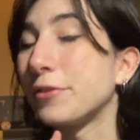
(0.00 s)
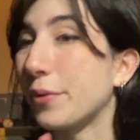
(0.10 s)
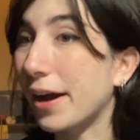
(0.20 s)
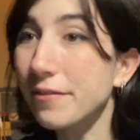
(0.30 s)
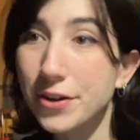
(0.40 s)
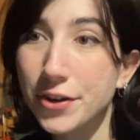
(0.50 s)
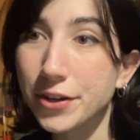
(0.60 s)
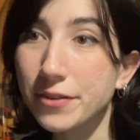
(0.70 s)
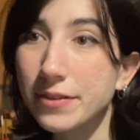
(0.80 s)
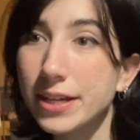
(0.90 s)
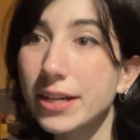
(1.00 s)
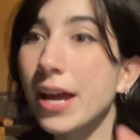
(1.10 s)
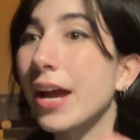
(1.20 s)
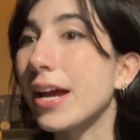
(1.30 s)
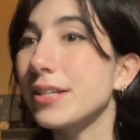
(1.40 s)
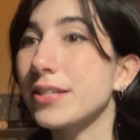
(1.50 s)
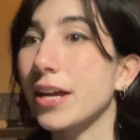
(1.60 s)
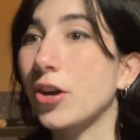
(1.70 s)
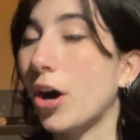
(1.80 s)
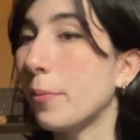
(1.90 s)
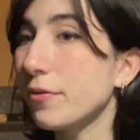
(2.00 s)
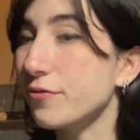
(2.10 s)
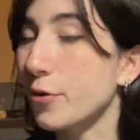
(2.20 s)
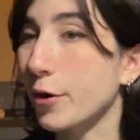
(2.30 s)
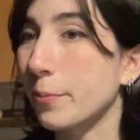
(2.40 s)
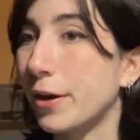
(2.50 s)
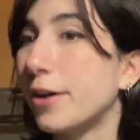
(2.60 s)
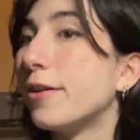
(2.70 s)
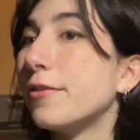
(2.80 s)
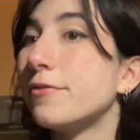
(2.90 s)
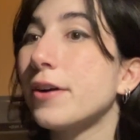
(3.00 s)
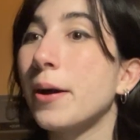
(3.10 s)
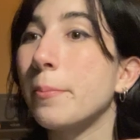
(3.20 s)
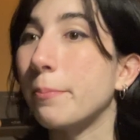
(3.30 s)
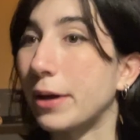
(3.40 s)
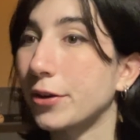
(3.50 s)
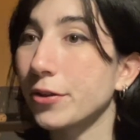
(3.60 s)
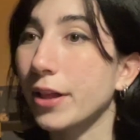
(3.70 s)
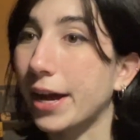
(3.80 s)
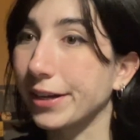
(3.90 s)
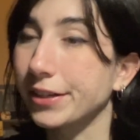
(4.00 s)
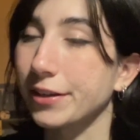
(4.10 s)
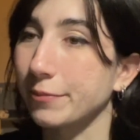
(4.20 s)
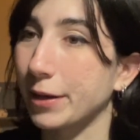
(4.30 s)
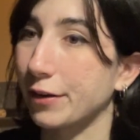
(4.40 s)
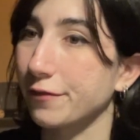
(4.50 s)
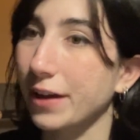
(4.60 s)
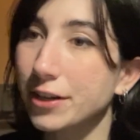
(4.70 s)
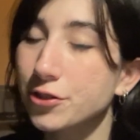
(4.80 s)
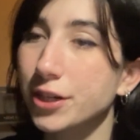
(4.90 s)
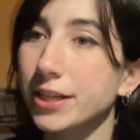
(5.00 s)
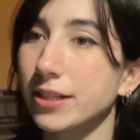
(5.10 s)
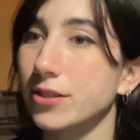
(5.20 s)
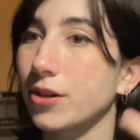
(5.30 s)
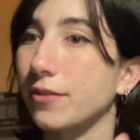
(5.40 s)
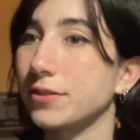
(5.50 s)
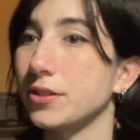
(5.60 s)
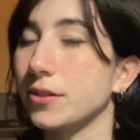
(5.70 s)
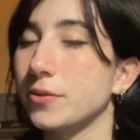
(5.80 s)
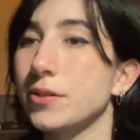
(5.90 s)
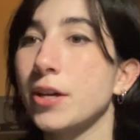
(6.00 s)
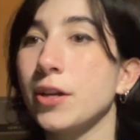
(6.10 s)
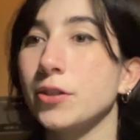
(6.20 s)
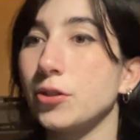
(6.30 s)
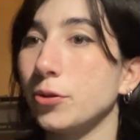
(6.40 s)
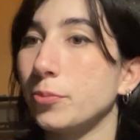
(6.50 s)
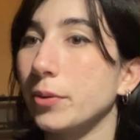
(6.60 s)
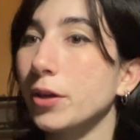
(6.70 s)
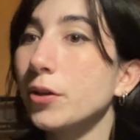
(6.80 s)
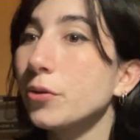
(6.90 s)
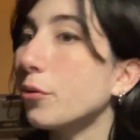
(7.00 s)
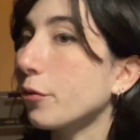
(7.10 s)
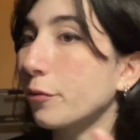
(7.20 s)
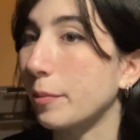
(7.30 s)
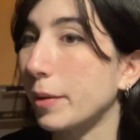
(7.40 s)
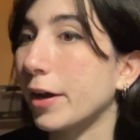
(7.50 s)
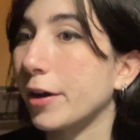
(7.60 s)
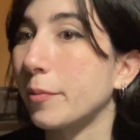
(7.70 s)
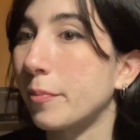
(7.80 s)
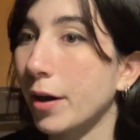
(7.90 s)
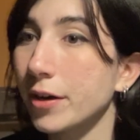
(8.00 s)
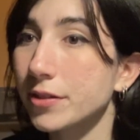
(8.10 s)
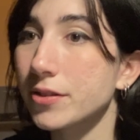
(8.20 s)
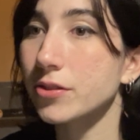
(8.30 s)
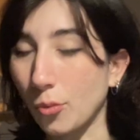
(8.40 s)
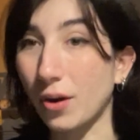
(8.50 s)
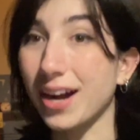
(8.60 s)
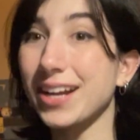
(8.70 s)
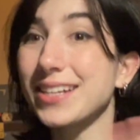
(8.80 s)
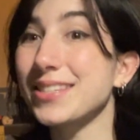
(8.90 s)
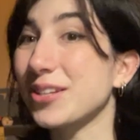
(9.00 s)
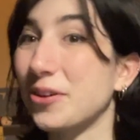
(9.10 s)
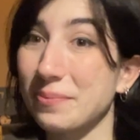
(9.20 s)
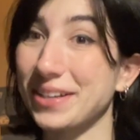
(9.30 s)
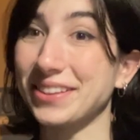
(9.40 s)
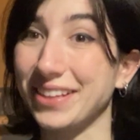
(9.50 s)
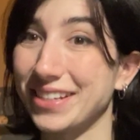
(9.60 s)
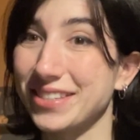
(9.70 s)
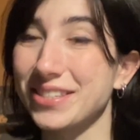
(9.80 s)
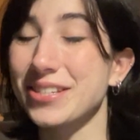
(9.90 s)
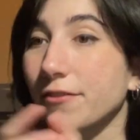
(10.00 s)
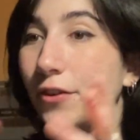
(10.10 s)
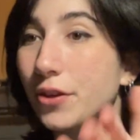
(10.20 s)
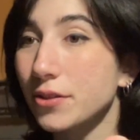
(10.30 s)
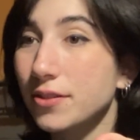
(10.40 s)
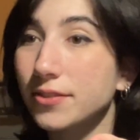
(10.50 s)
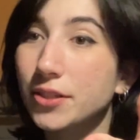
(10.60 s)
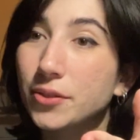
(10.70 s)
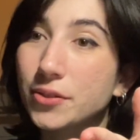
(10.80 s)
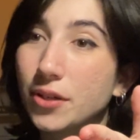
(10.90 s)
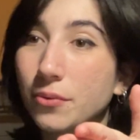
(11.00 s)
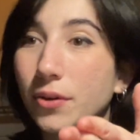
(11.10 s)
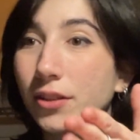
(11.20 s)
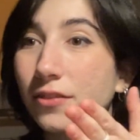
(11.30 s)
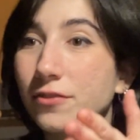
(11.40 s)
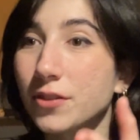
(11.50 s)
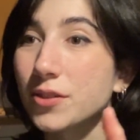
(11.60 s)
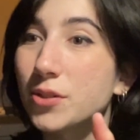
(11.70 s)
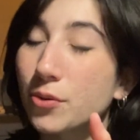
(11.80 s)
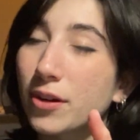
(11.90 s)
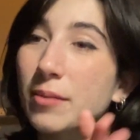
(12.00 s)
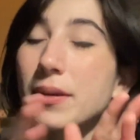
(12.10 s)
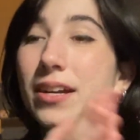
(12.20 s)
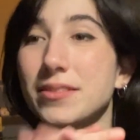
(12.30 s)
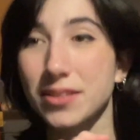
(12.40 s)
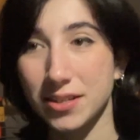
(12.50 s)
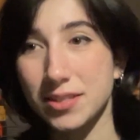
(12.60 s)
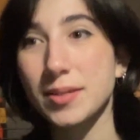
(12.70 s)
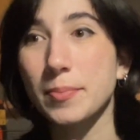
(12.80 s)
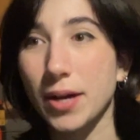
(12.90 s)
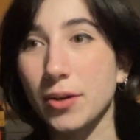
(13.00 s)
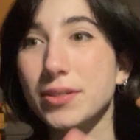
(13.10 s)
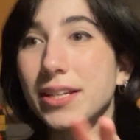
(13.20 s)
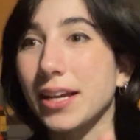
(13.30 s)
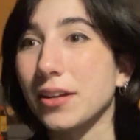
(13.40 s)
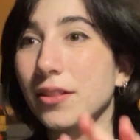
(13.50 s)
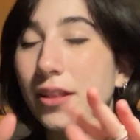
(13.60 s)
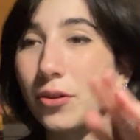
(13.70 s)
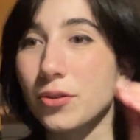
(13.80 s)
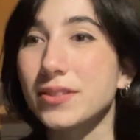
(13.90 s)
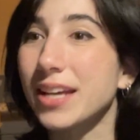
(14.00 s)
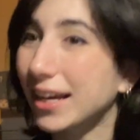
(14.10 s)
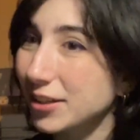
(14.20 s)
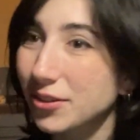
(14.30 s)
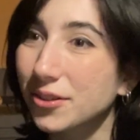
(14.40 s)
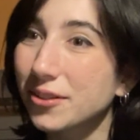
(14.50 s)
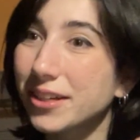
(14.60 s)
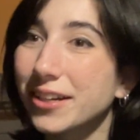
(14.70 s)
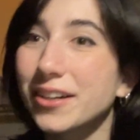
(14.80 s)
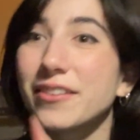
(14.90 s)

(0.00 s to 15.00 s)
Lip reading: you haven't heard of it, it's a common form of metal additive manufacturing that's often used to build or repair parts. Why is it on my list? For those of you who don't want the full story, because it is about to get a little technical here,